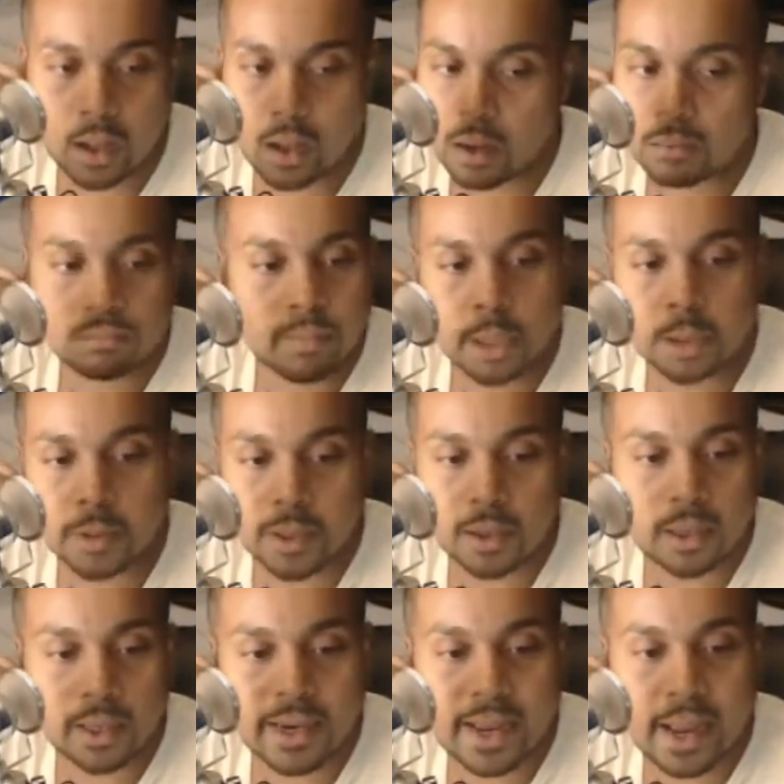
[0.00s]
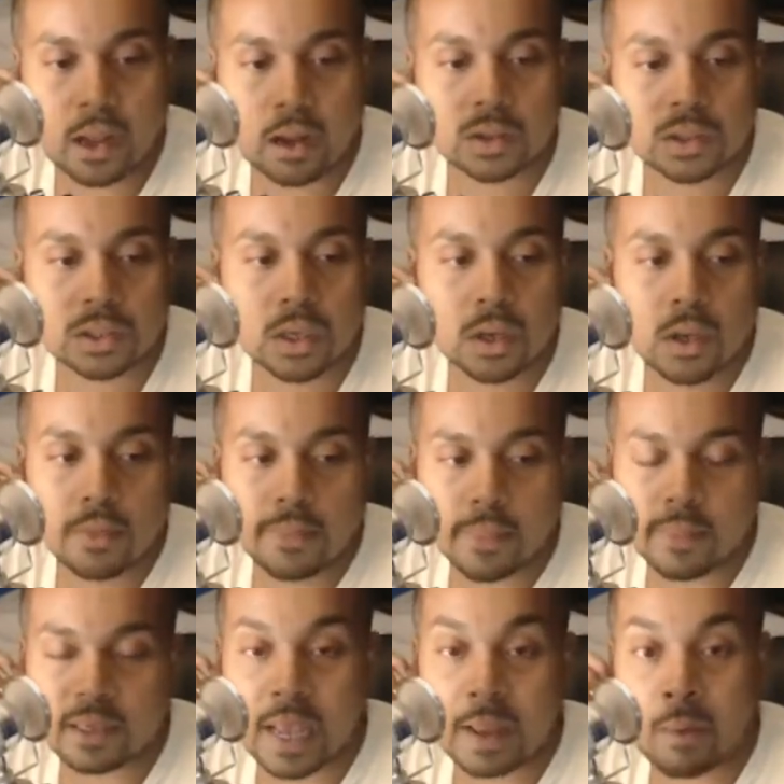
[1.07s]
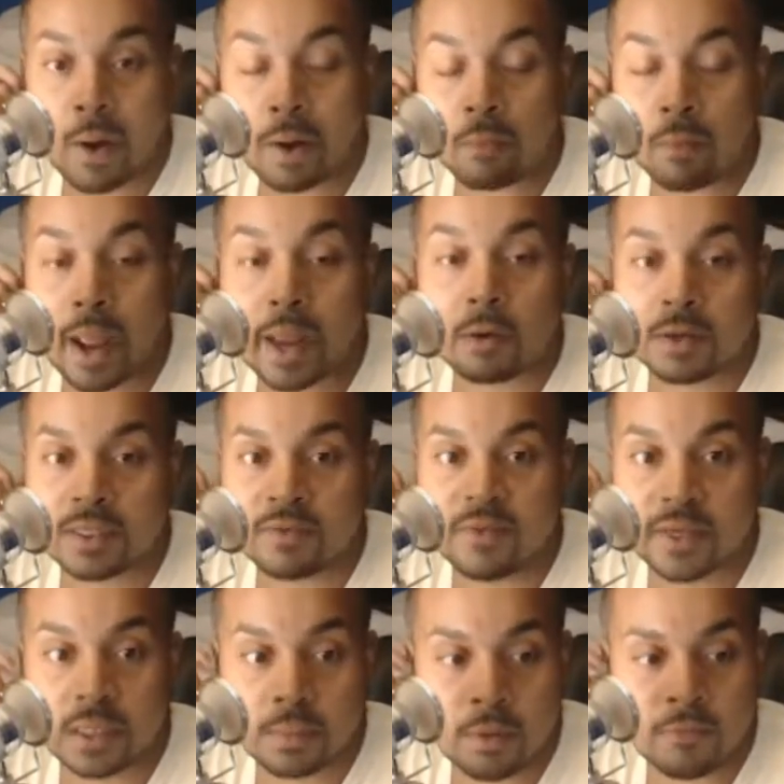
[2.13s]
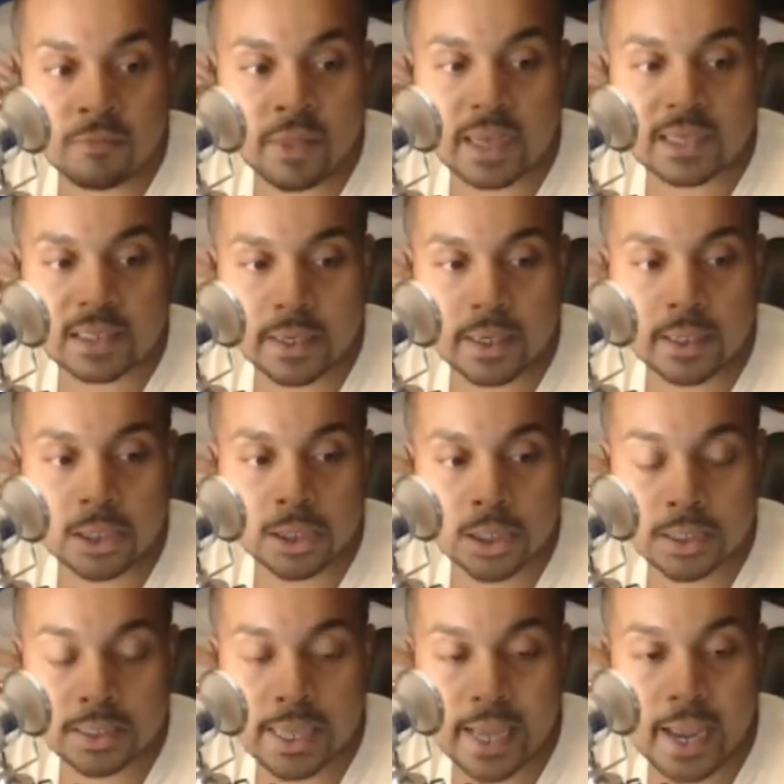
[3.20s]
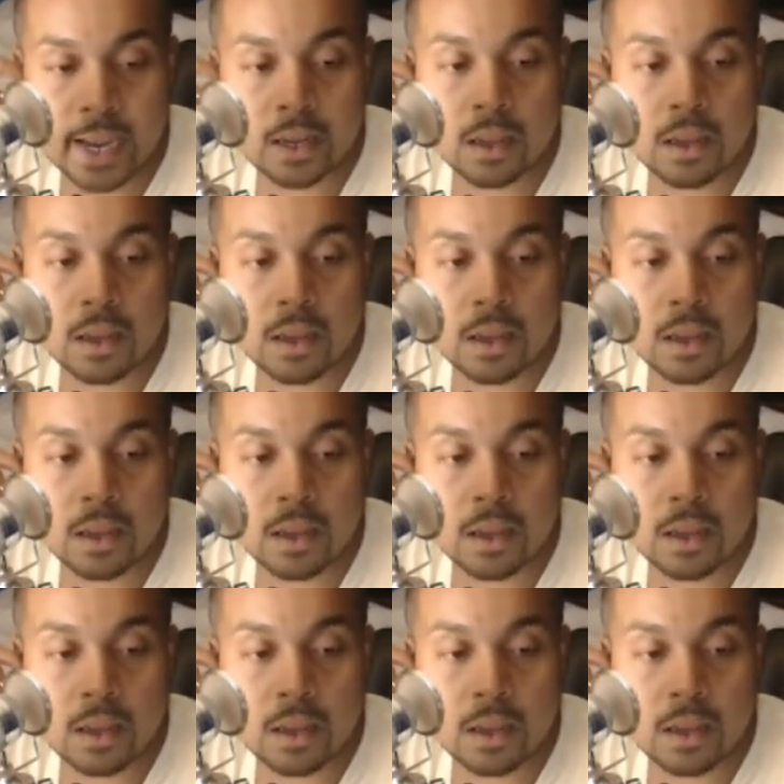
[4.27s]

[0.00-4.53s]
Benjamin cleaned house. And this time, Ryder was the victim of the isolation attack.